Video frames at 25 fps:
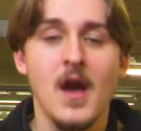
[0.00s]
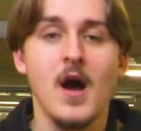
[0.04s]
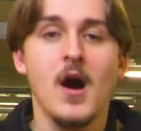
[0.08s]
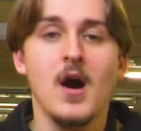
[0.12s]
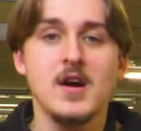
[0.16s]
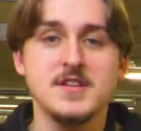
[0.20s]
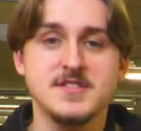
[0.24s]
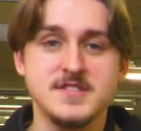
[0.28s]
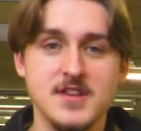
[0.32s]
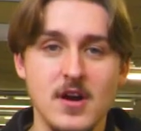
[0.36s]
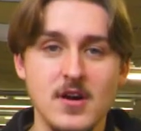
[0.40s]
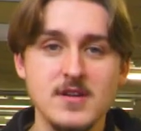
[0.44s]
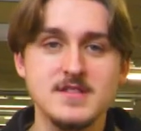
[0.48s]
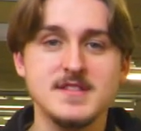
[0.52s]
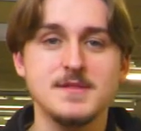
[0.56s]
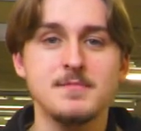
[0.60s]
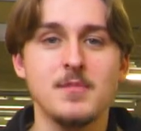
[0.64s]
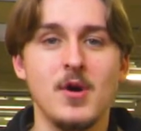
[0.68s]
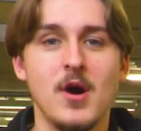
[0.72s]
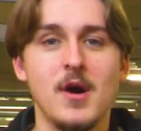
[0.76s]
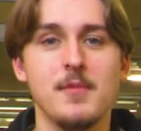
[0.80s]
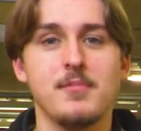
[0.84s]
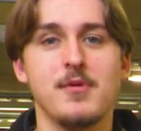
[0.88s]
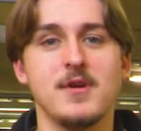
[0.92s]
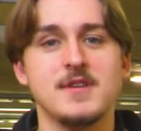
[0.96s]
I started
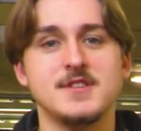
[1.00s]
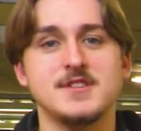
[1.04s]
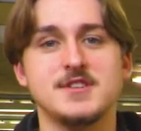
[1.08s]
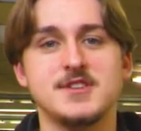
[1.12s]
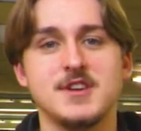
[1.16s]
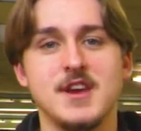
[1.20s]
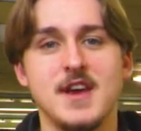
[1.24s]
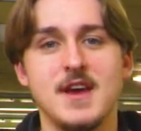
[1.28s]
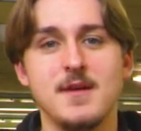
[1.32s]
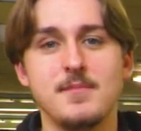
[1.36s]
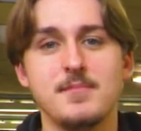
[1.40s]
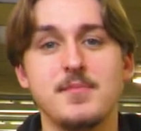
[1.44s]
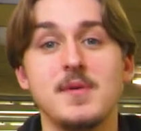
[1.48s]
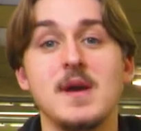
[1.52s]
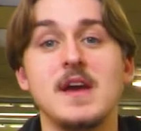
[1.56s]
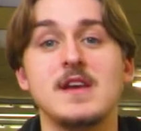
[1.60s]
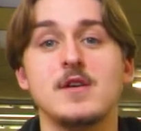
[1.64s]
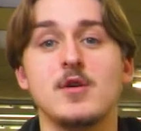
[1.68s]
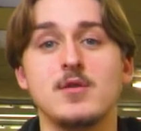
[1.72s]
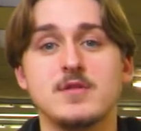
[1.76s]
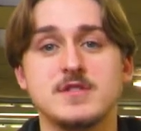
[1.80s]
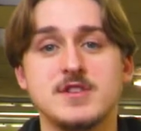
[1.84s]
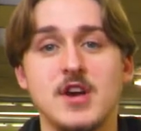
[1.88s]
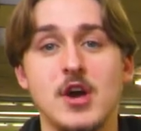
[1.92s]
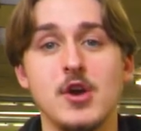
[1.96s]
my apprenticeship in
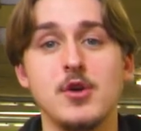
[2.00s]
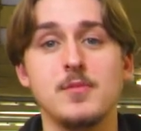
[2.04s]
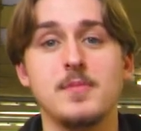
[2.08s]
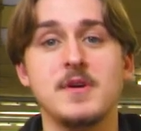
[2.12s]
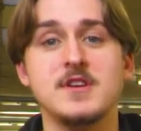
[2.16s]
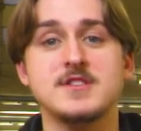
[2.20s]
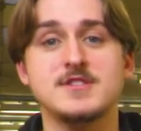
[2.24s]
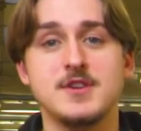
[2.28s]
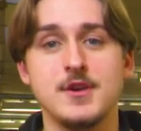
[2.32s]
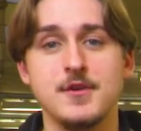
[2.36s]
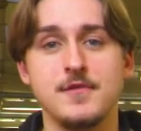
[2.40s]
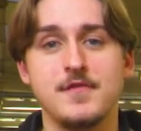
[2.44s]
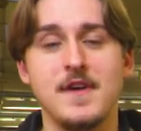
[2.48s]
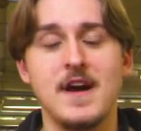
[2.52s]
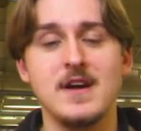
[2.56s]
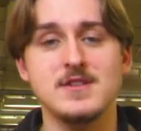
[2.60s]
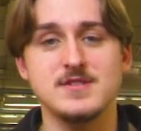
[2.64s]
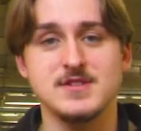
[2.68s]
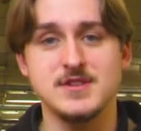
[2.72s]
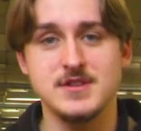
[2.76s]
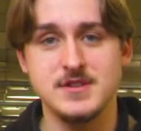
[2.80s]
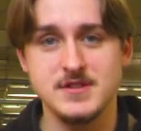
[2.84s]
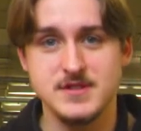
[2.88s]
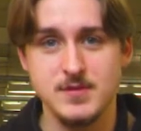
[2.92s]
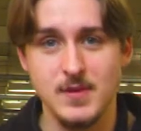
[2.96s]
October
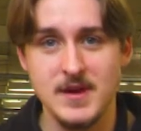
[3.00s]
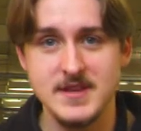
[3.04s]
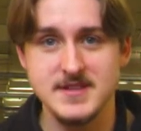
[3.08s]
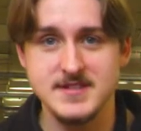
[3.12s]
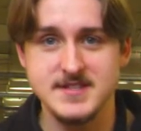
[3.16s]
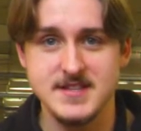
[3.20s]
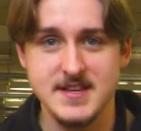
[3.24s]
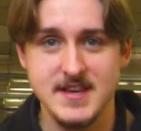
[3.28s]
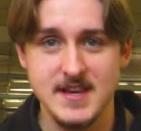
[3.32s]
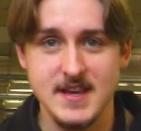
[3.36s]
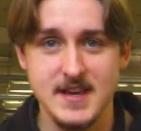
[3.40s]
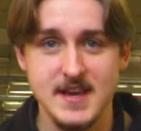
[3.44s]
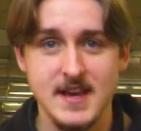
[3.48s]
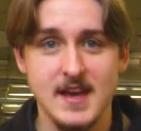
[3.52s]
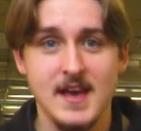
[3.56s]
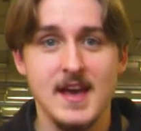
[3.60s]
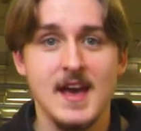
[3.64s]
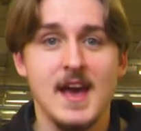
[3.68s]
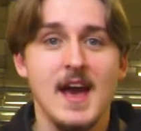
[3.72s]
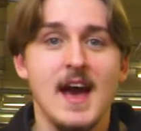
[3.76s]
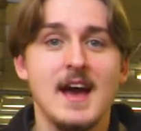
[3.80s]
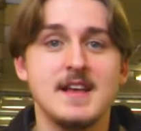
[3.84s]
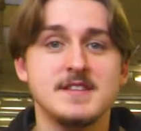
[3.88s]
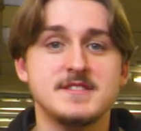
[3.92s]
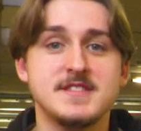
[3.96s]
2020,
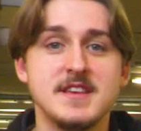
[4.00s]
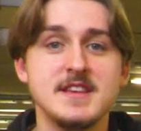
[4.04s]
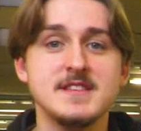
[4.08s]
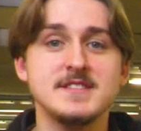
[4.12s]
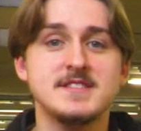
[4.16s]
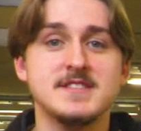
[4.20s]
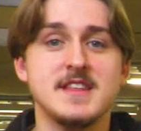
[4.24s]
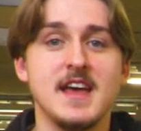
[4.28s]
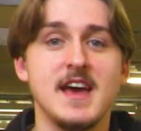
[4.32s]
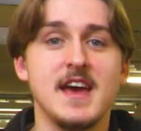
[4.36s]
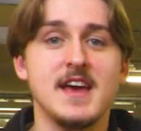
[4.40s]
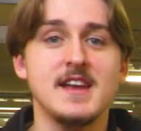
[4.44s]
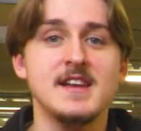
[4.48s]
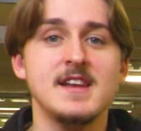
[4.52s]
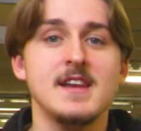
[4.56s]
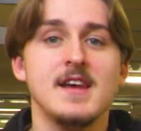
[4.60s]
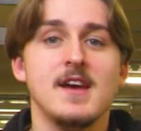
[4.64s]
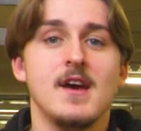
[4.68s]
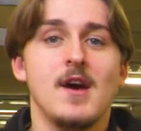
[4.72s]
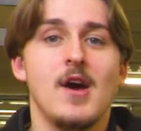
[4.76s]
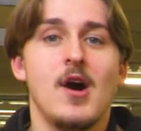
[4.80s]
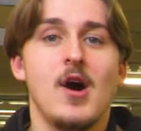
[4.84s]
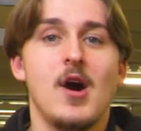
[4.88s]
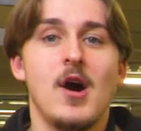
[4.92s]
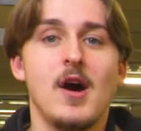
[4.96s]
and since then,
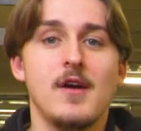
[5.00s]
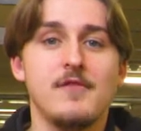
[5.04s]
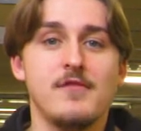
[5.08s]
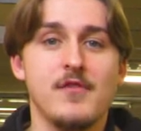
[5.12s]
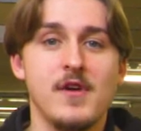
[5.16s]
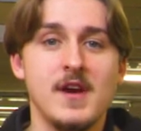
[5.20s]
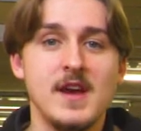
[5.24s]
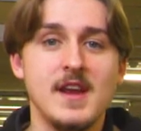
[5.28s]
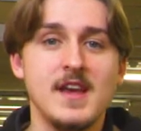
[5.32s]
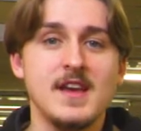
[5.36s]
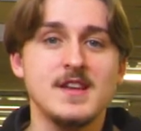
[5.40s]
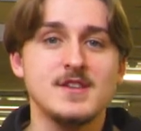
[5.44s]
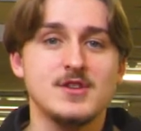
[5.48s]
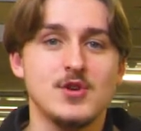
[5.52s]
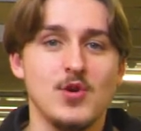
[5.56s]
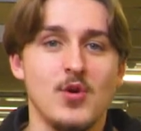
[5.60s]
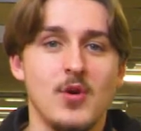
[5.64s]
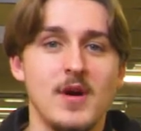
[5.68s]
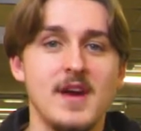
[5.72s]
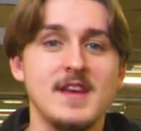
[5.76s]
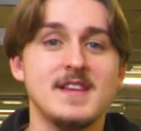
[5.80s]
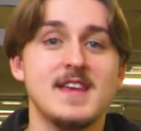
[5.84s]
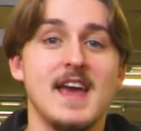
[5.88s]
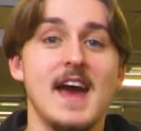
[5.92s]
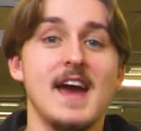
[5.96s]
I've really
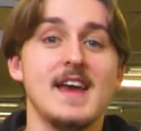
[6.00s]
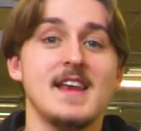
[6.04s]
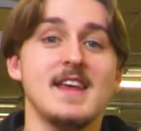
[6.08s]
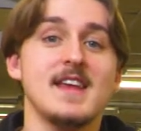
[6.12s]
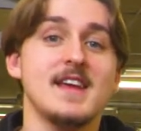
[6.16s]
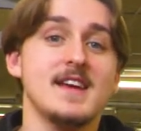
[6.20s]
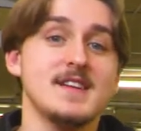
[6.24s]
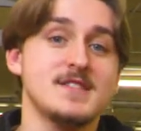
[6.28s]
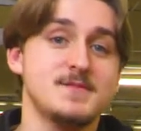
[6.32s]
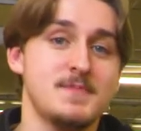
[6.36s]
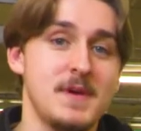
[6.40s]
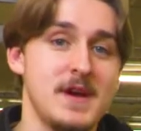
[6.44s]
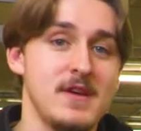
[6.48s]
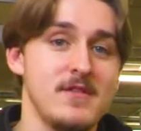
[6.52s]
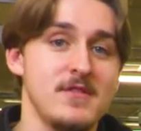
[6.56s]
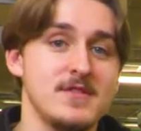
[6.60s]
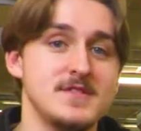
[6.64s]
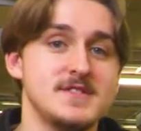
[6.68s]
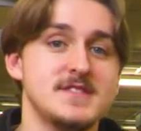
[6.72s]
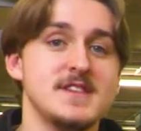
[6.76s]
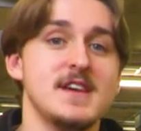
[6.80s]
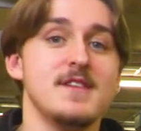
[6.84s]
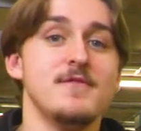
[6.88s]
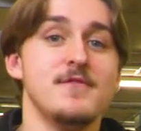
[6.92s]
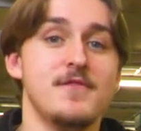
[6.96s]
enjoyed gaining
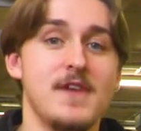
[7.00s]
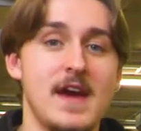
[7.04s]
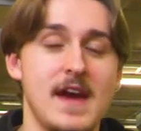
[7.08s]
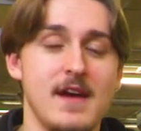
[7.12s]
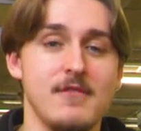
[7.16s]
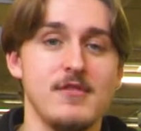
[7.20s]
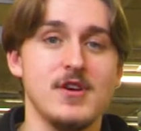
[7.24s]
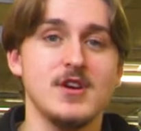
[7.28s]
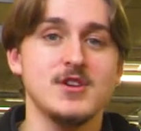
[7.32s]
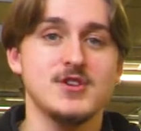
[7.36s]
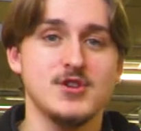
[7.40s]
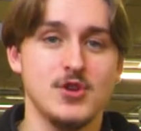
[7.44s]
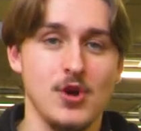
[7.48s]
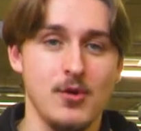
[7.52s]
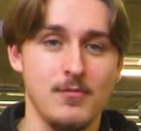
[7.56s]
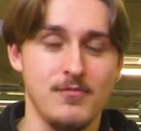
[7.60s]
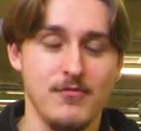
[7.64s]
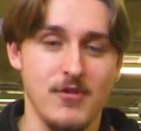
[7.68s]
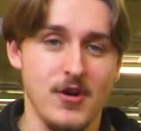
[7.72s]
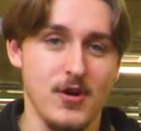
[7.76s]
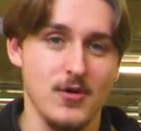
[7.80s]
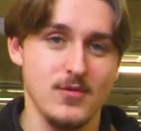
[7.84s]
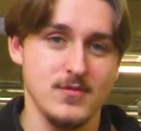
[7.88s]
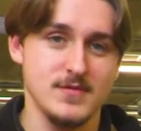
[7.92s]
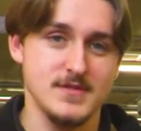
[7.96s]
experience in various job
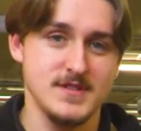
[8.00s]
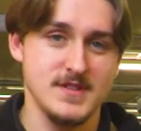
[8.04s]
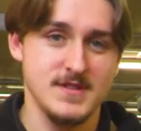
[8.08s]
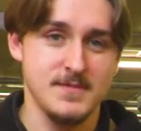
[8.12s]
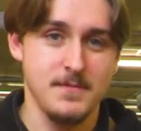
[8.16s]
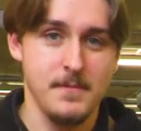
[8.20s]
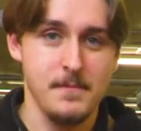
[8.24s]
roles.